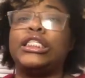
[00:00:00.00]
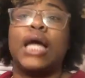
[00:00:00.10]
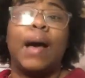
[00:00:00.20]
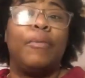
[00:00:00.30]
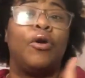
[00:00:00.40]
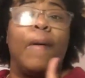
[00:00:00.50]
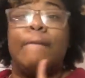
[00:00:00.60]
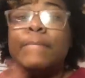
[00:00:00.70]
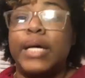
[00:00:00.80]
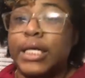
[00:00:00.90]
shopping on
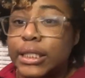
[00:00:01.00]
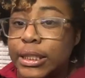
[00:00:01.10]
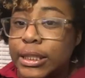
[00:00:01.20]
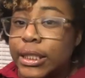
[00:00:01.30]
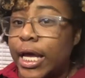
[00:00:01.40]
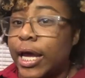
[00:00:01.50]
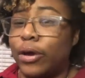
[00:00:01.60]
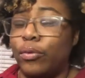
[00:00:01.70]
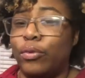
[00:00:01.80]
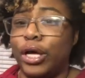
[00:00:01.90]
budgets. Like,
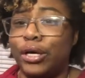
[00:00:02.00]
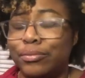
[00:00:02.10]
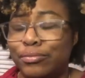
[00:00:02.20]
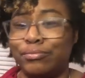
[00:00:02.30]
what?